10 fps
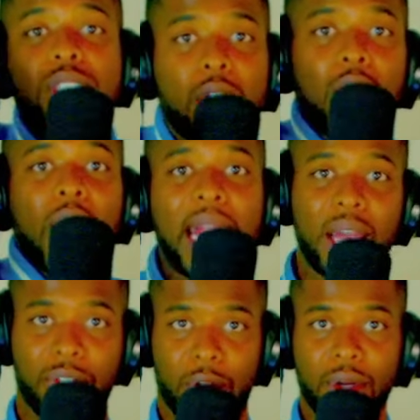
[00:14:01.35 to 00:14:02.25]
so I
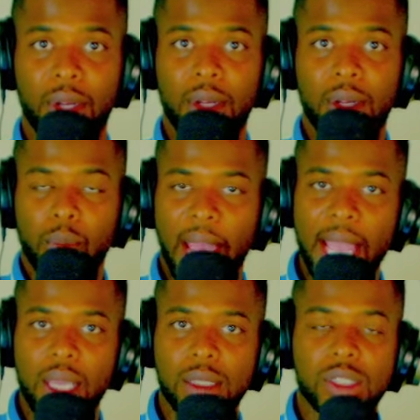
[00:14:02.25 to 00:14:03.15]
love her right?